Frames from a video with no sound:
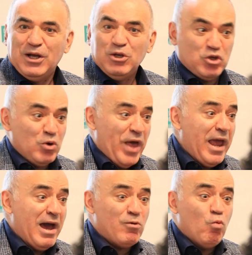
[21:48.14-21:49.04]
So
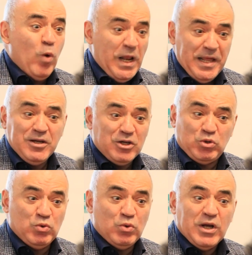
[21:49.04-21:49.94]
they are willing
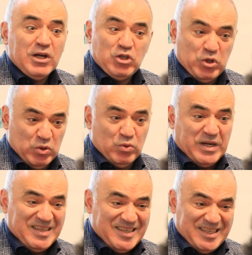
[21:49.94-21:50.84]
to
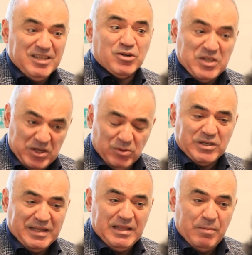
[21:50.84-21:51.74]
consider
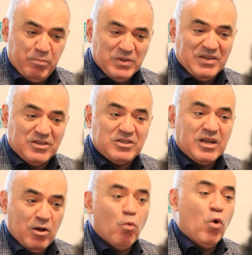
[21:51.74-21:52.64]
seriously the
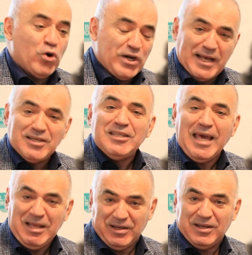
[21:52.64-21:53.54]
Putin's war against
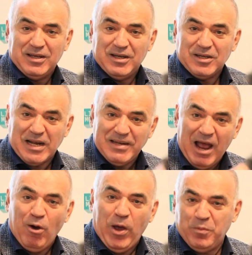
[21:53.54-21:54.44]
NATO. They're
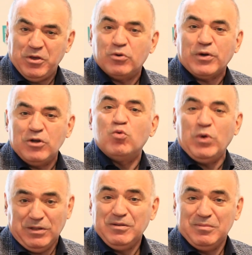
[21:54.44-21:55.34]
now helping Ukraine to
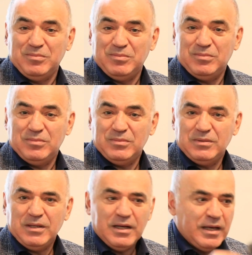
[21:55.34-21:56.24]
win.
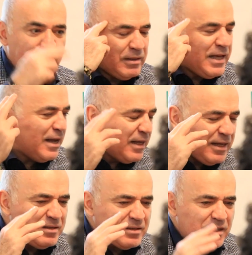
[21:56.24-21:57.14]
Again,
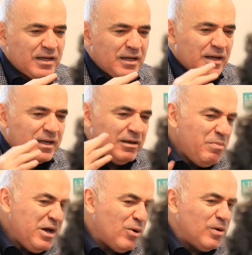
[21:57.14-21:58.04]
you
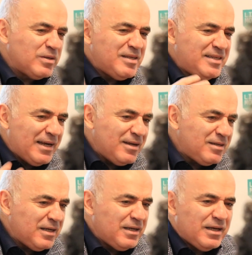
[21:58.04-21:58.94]
may call it
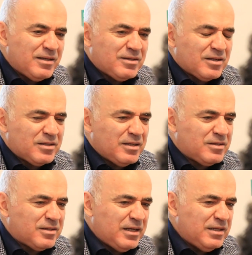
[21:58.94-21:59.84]
insanity.
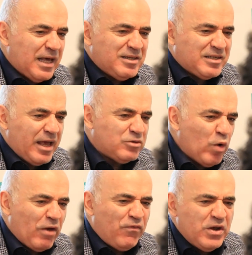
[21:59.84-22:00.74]
They say
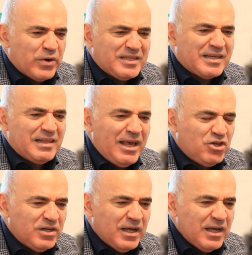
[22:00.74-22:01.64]
we fear
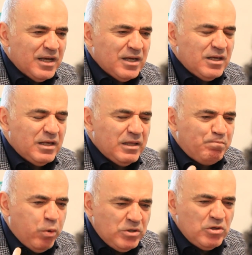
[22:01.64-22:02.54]
escalation.
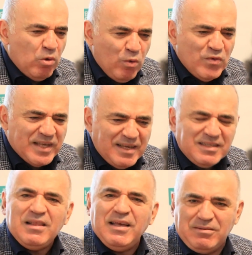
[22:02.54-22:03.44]
Putin always
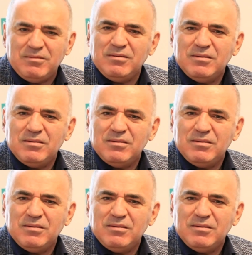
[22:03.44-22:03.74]
escalates